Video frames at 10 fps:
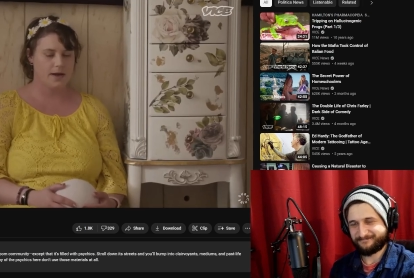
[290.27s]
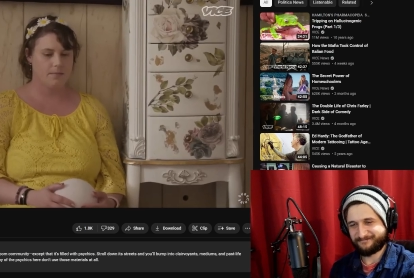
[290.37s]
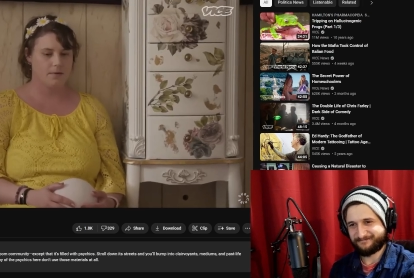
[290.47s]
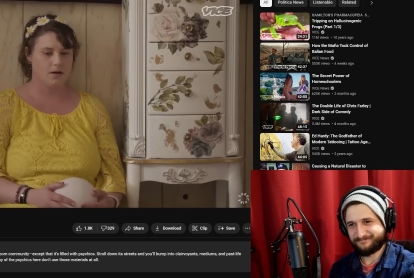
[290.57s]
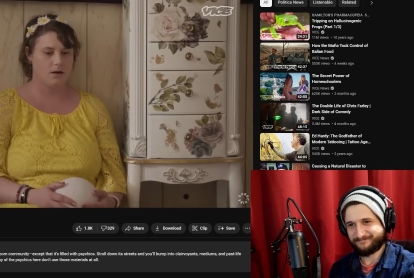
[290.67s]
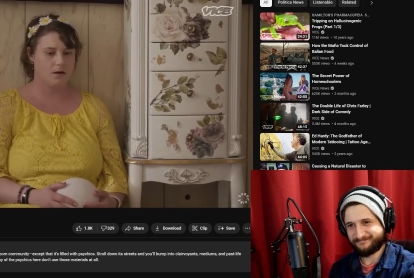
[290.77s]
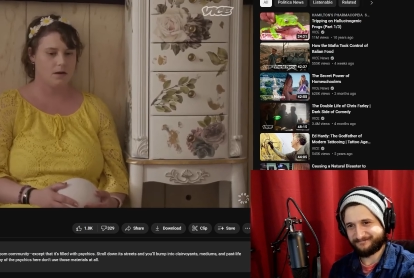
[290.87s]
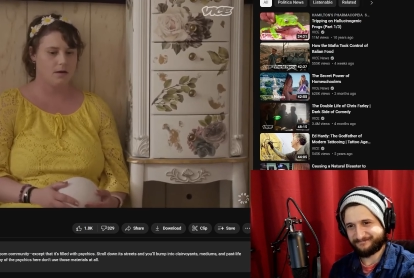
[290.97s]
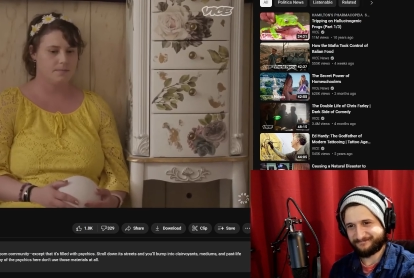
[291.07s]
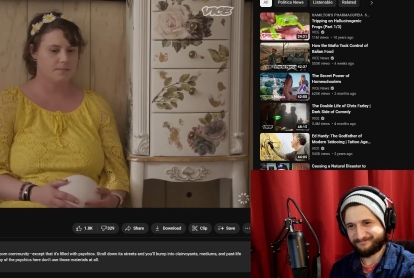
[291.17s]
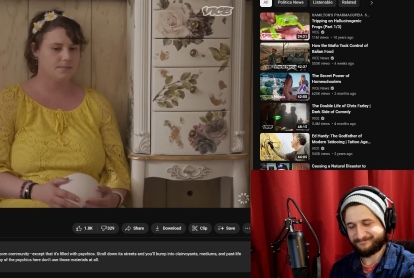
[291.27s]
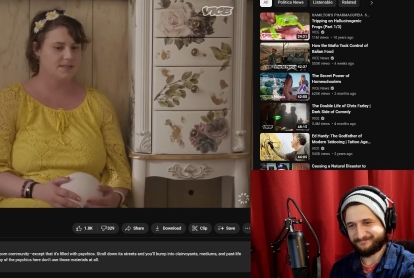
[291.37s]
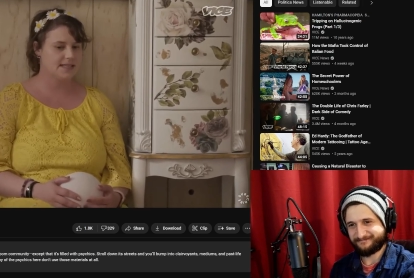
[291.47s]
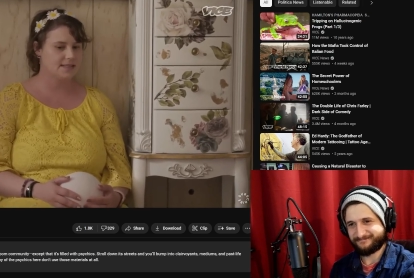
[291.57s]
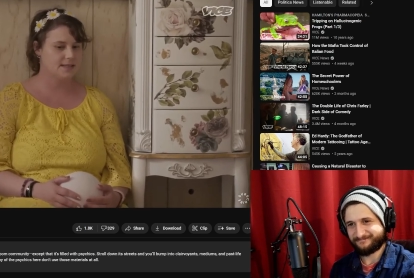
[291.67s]
Speaker 1: him in um,
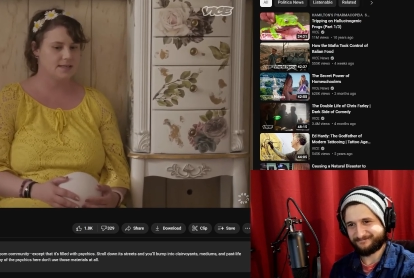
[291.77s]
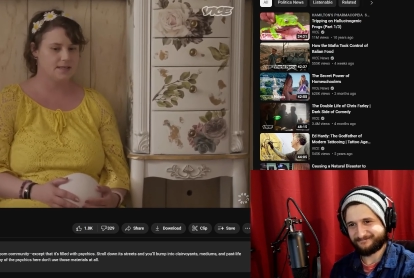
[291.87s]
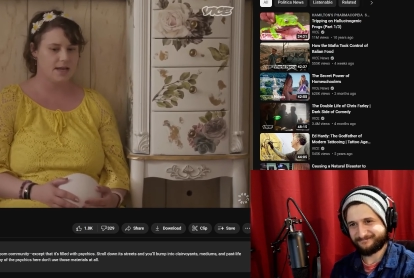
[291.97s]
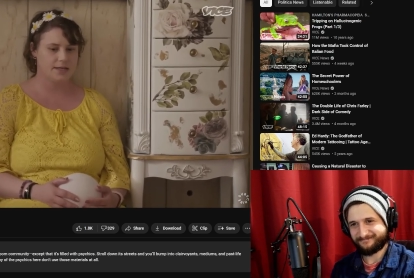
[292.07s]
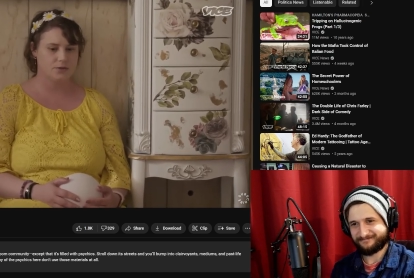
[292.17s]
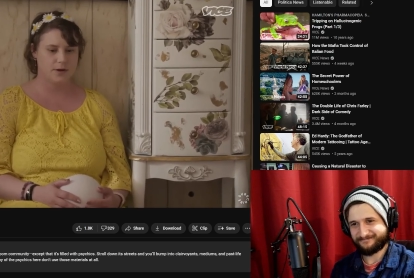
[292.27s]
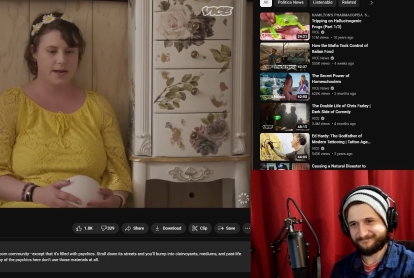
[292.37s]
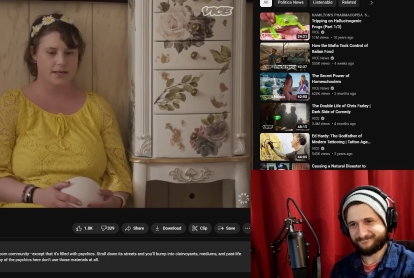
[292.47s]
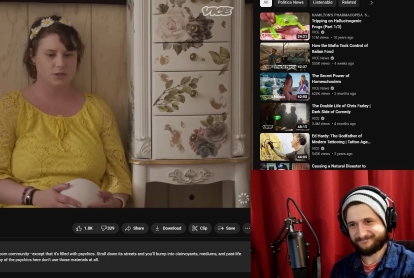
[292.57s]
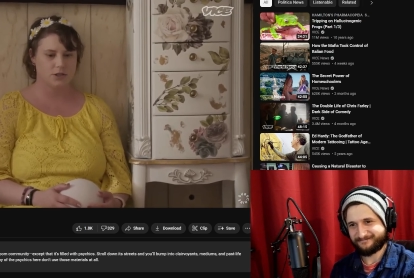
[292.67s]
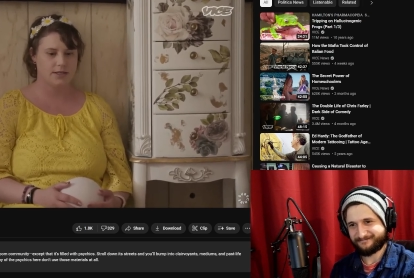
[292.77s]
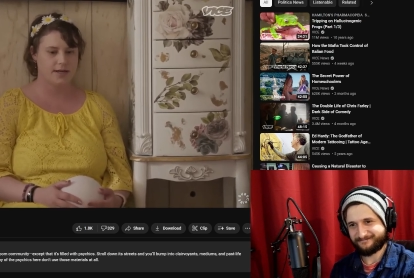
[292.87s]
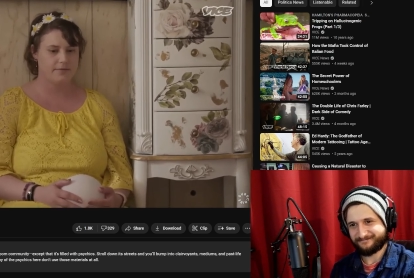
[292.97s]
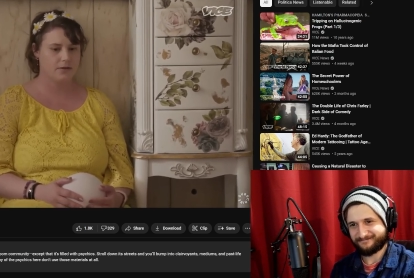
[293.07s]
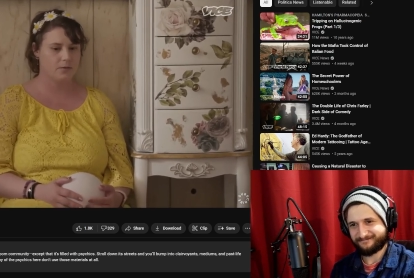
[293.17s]
60s age range. He
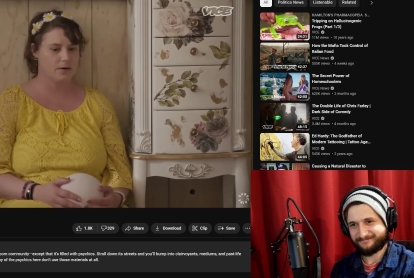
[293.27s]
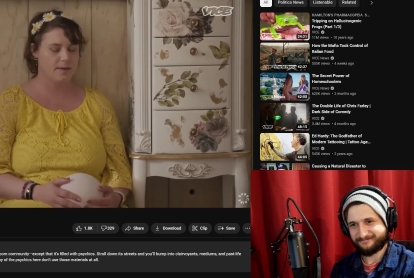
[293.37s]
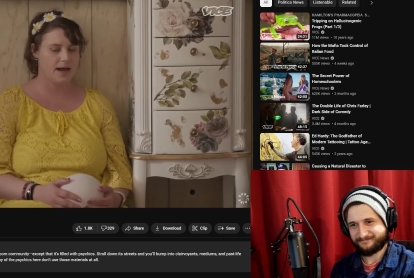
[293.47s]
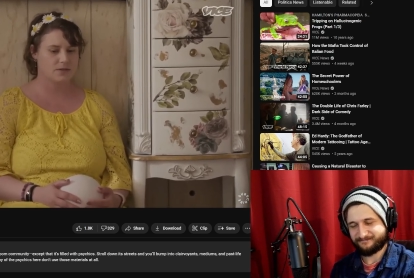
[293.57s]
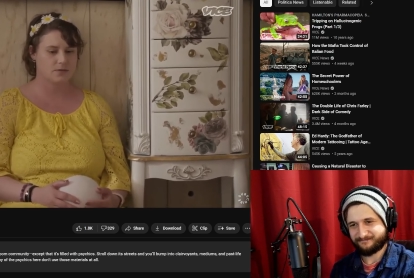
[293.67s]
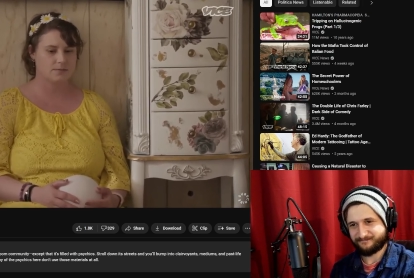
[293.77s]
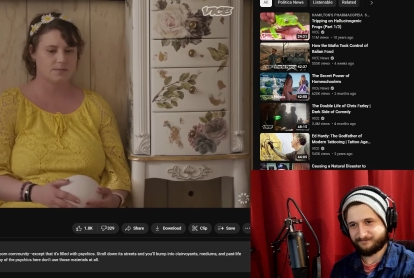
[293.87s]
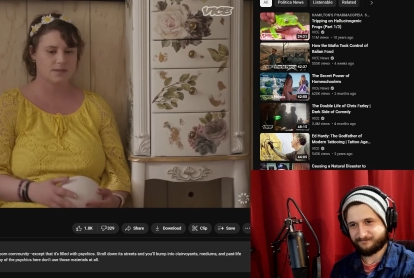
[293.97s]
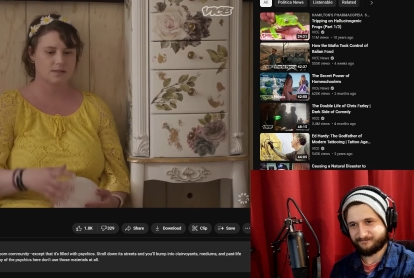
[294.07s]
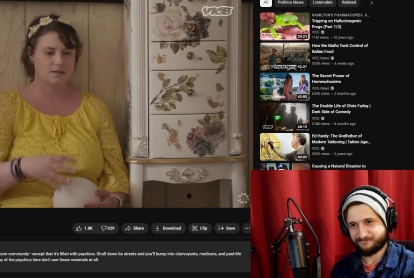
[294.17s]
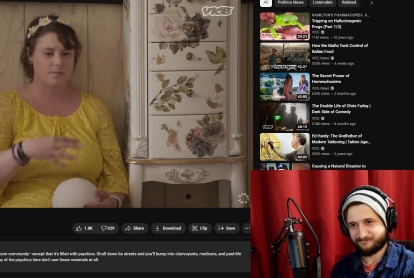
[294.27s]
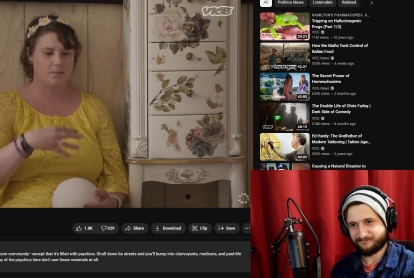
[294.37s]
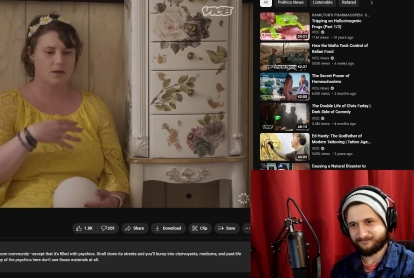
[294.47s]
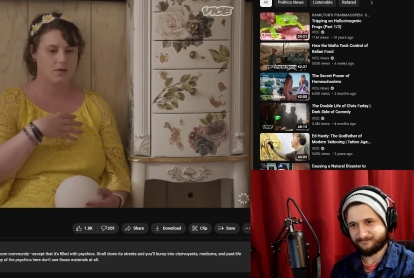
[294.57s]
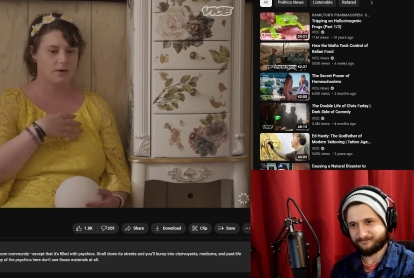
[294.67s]
definitely would have passed from
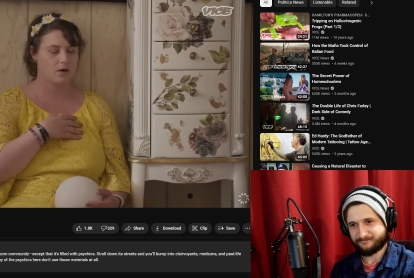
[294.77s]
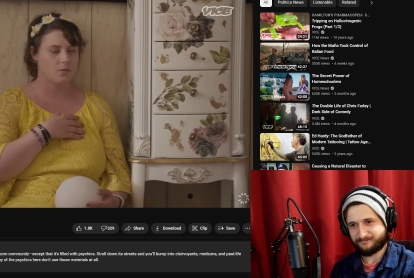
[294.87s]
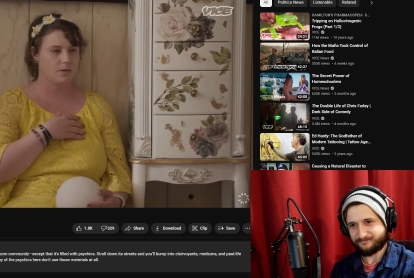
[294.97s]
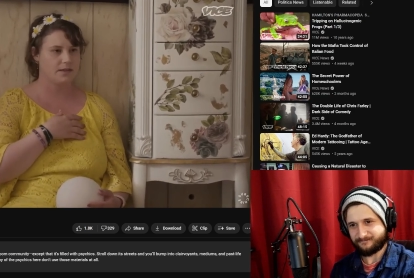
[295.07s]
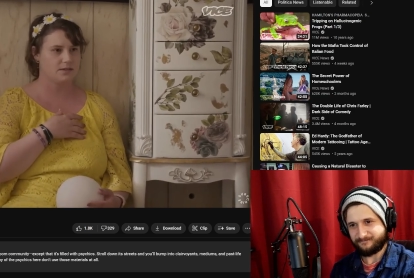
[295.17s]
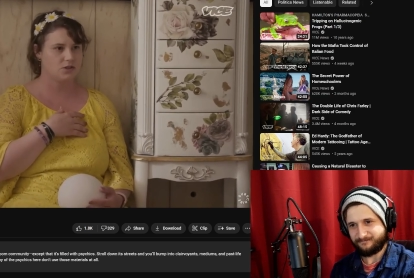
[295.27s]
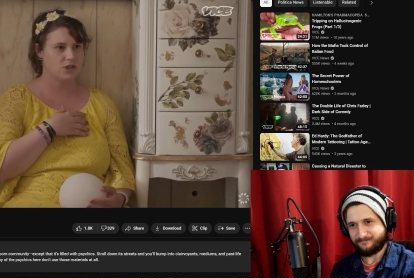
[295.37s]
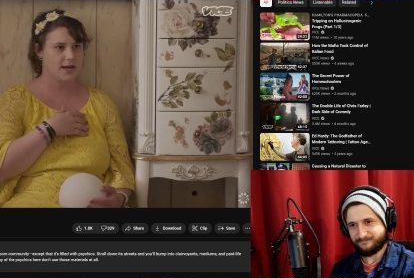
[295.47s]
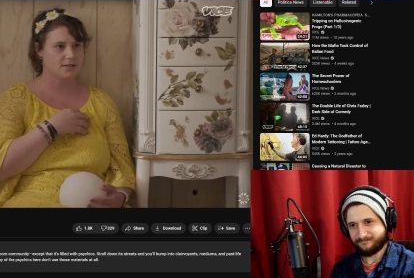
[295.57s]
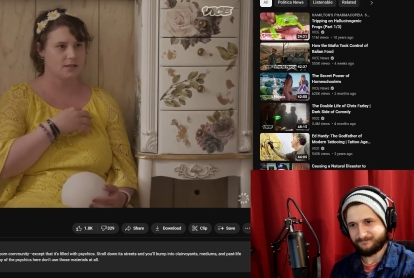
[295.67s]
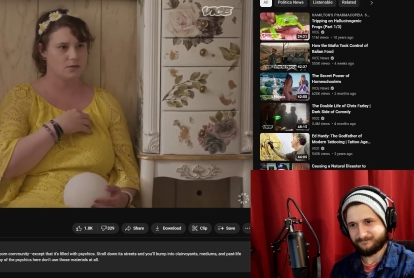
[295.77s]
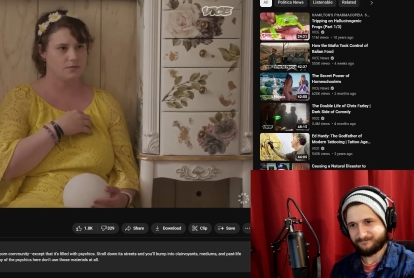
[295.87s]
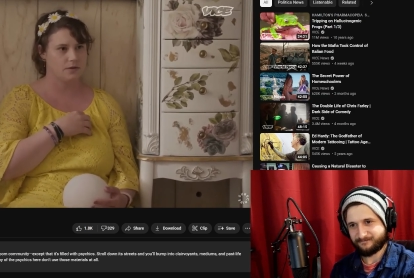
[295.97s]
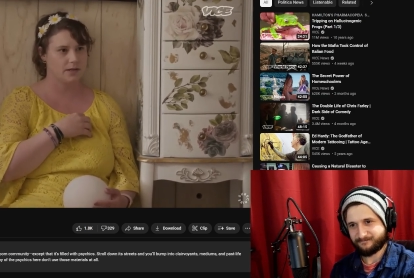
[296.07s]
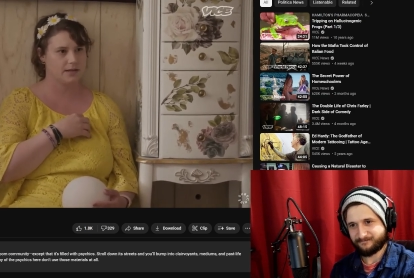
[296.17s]
something going on with his chest. I do
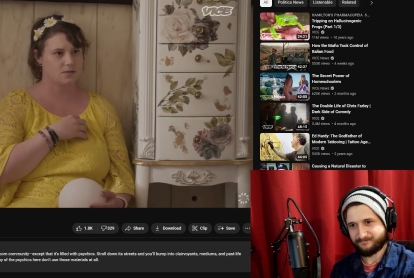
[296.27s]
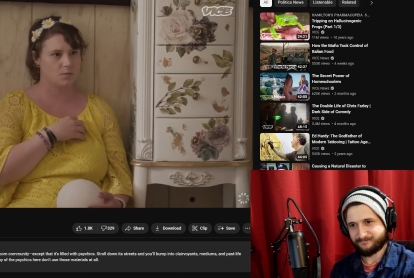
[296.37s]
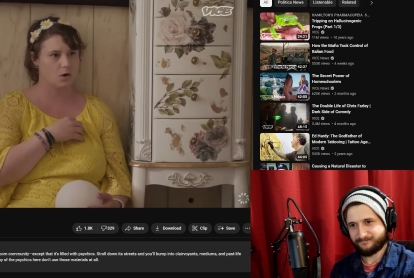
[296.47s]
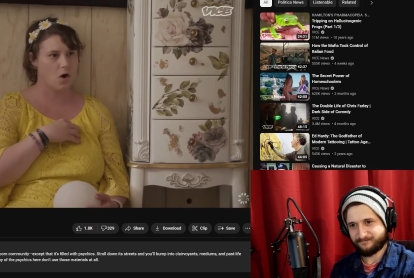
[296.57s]
feel like it's more